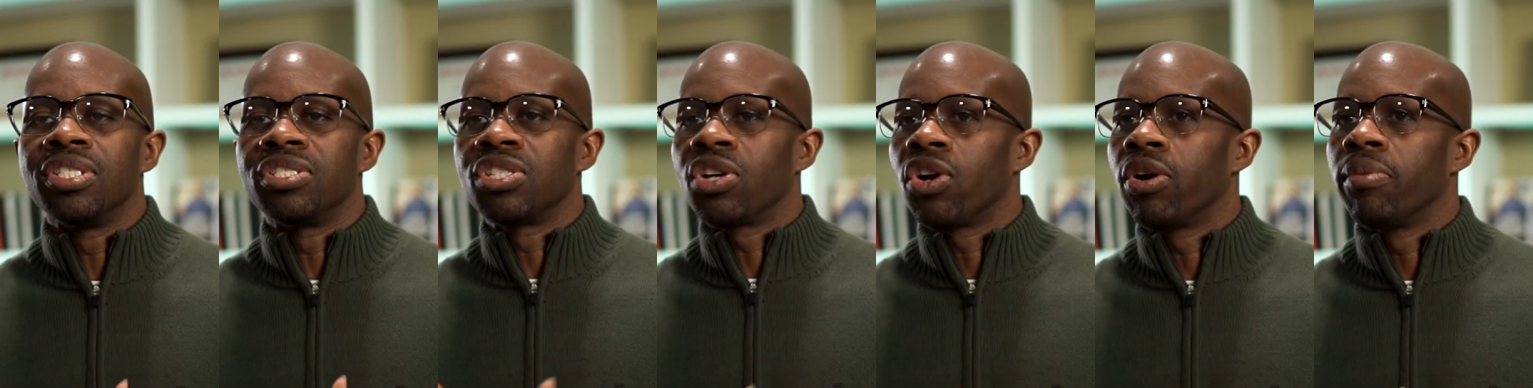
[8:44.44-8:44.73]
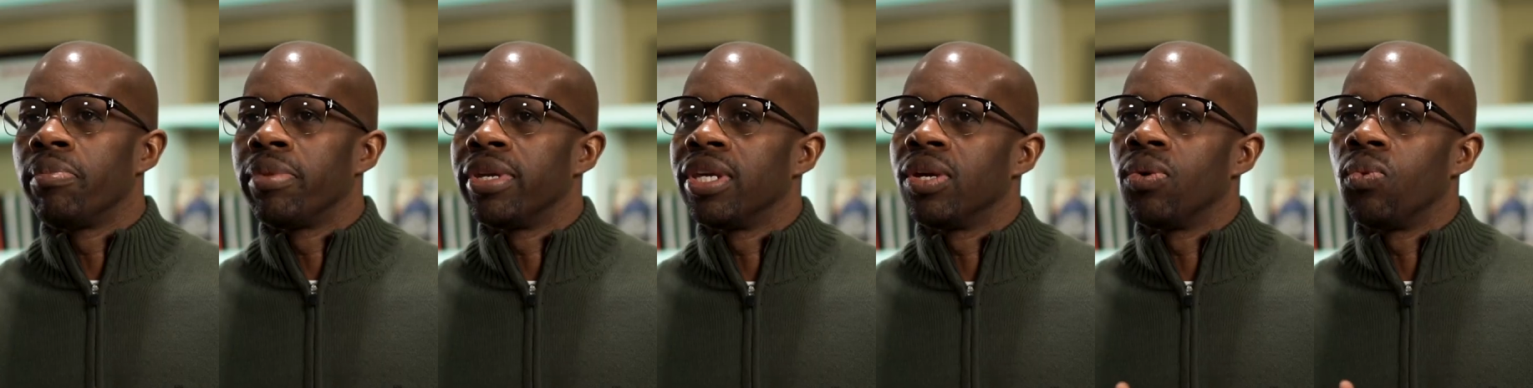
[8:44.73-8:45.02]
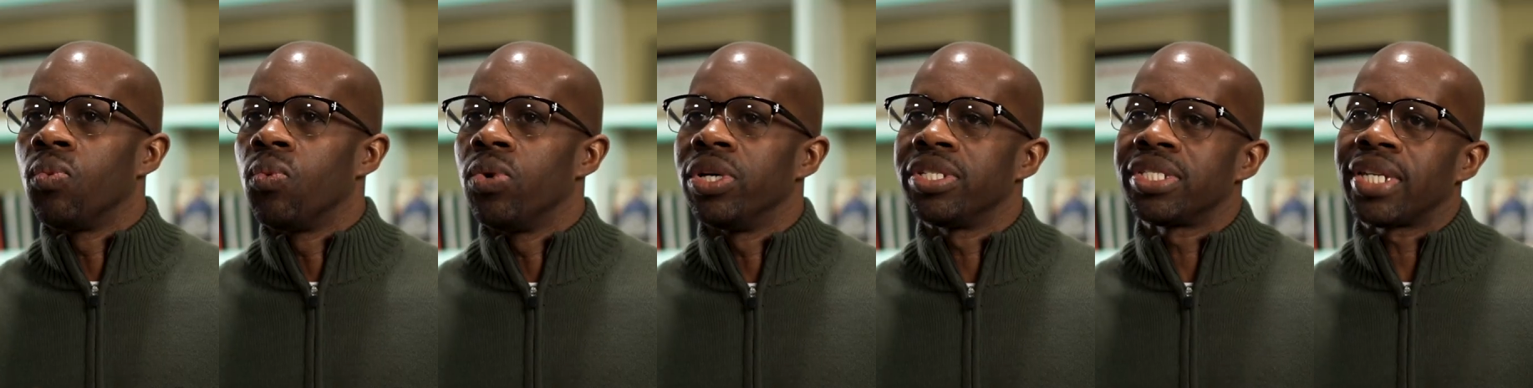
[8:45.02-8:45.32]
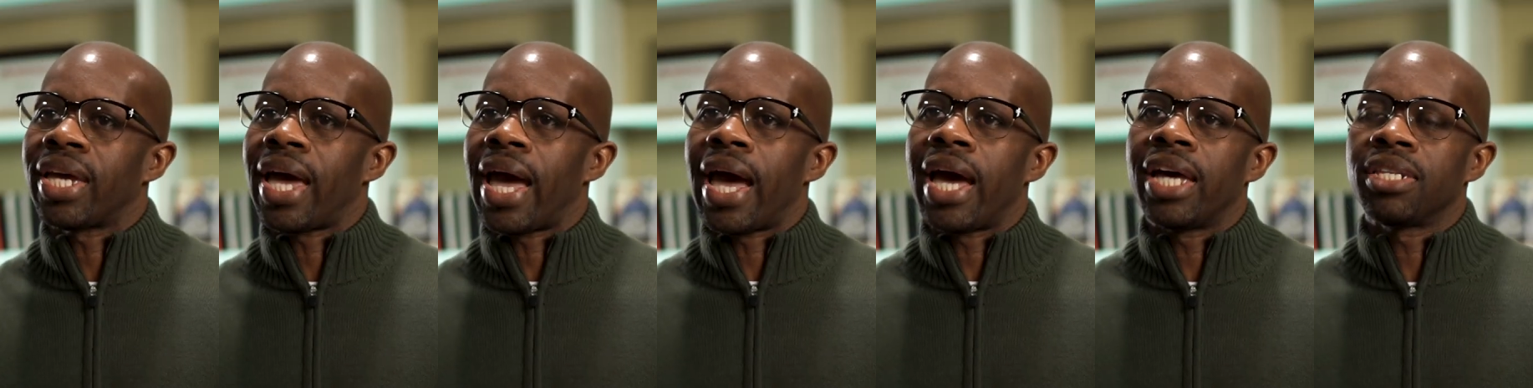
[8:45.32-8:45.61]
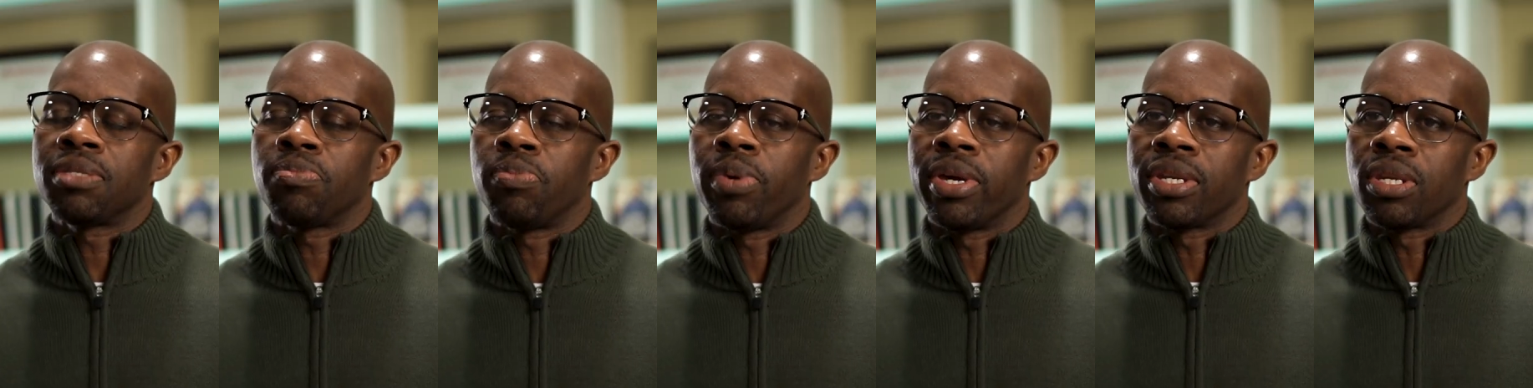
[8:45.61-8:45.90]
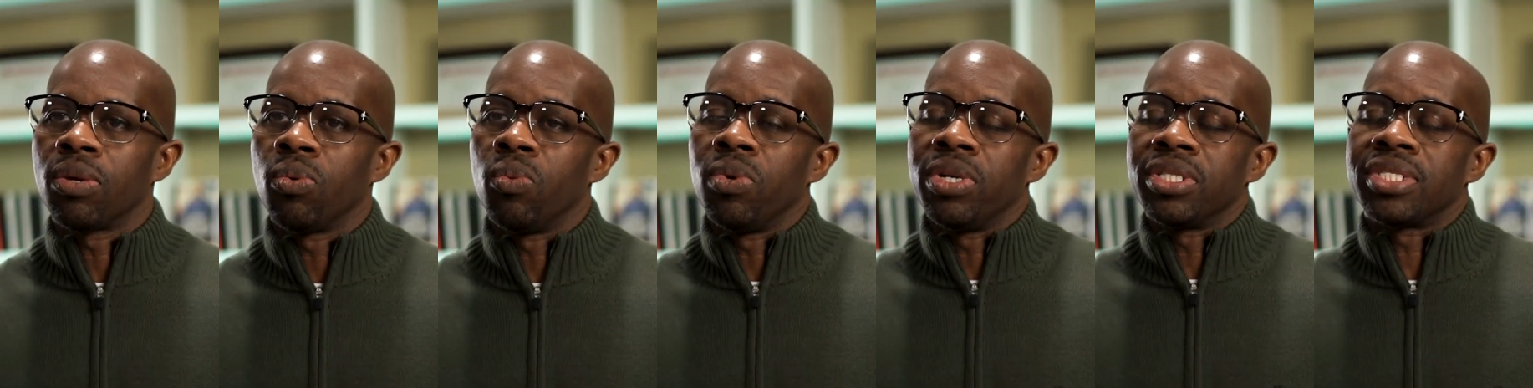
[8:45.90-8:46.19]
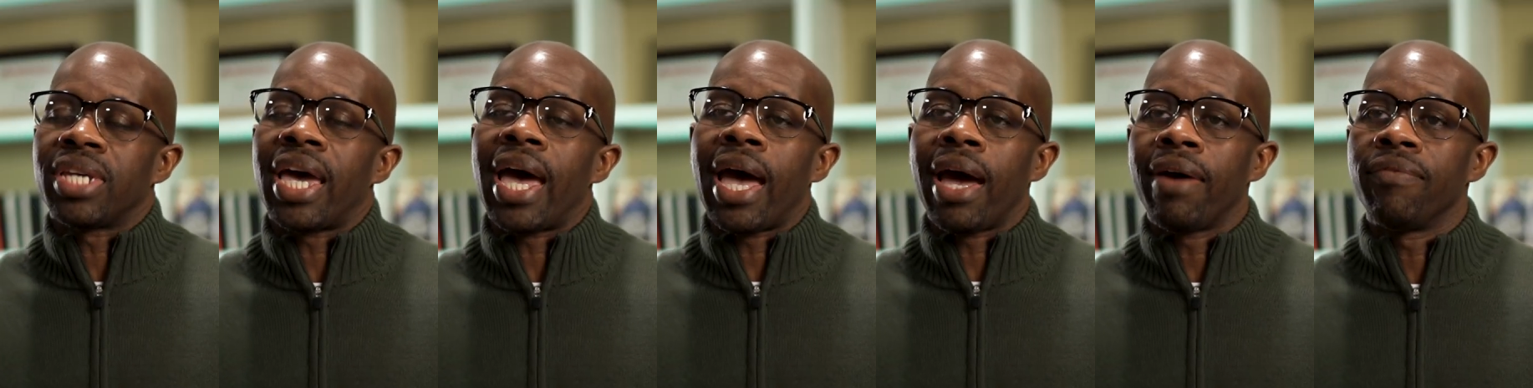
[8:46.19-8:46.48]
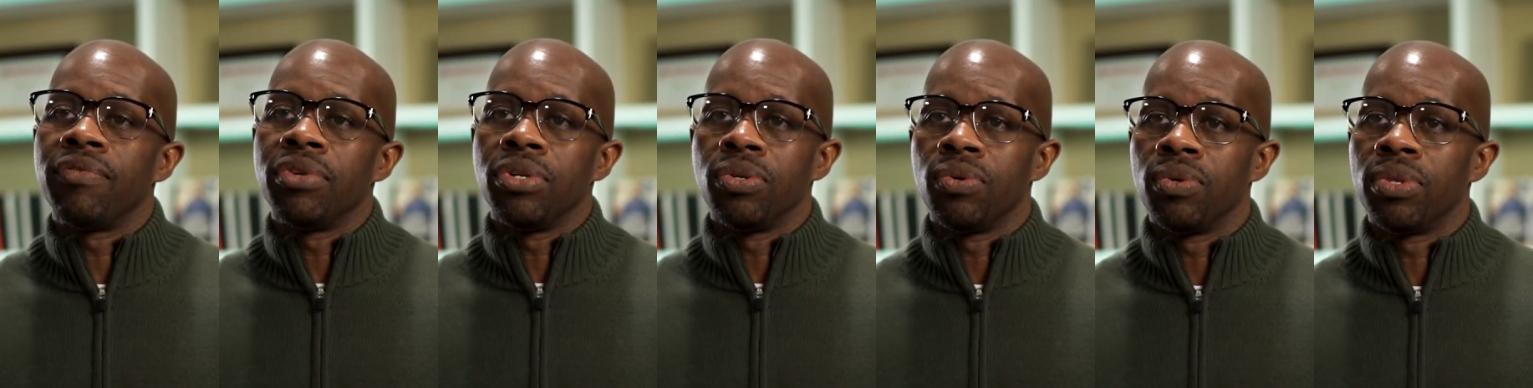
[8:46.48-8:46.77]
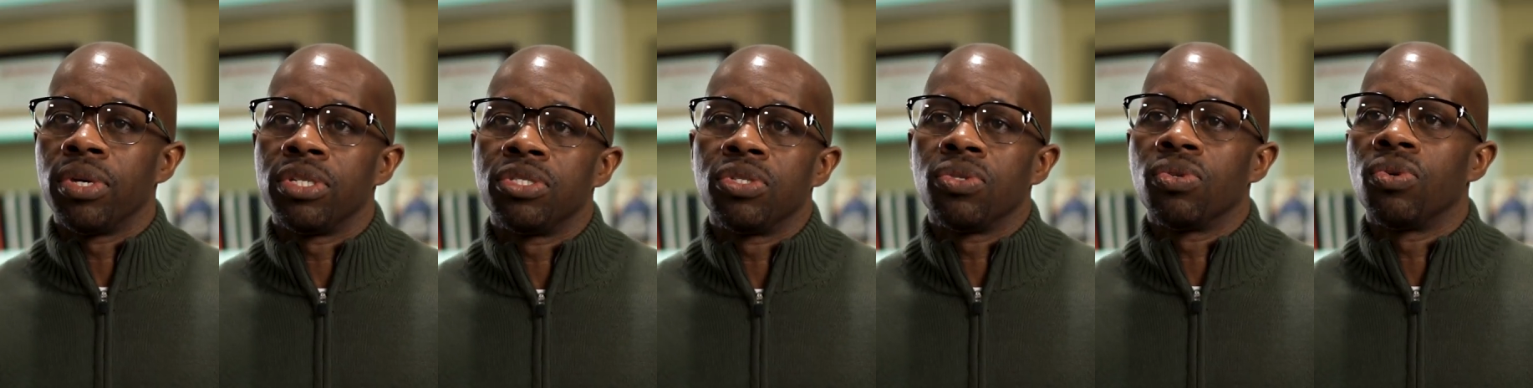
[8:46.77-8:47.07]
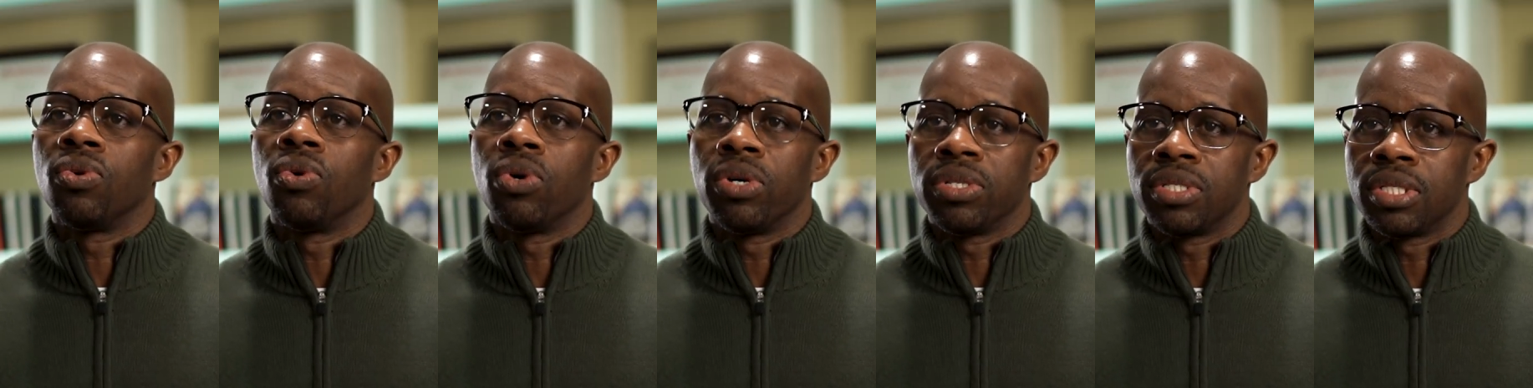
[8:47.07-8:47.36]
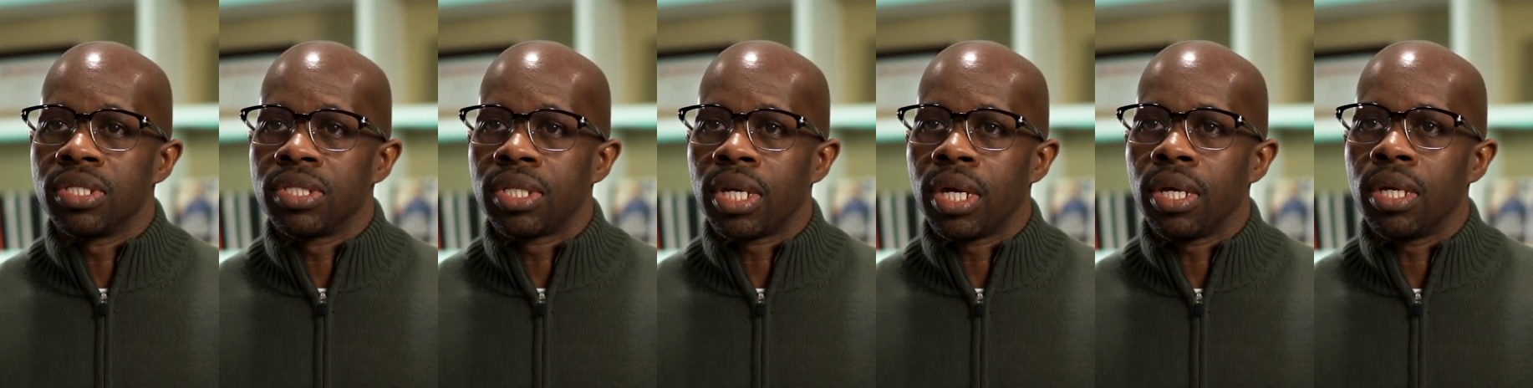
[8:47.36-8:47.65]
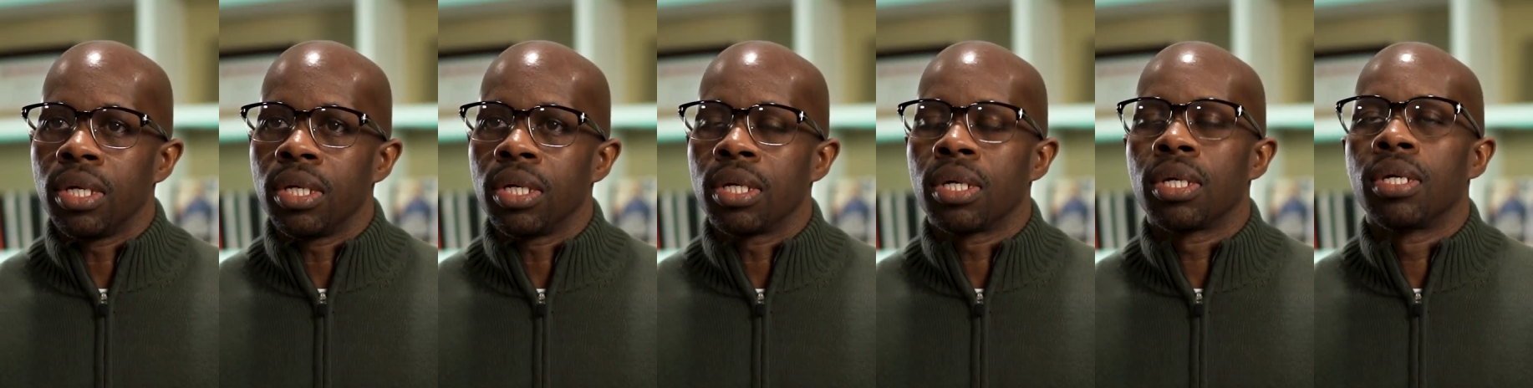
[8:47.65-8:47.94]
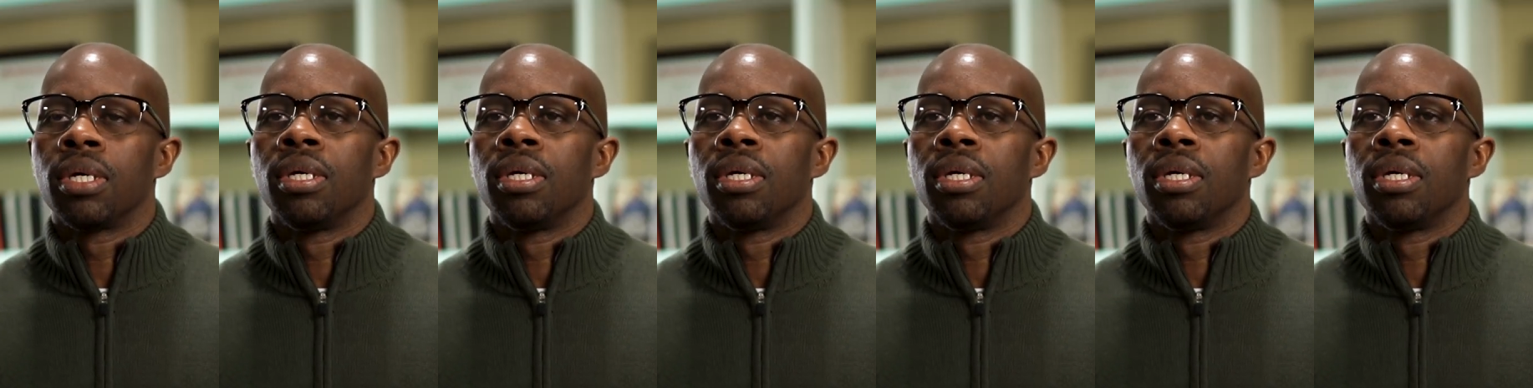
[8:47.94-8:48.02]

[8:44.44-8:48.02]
determining which aspect and which avenue that you're going to take.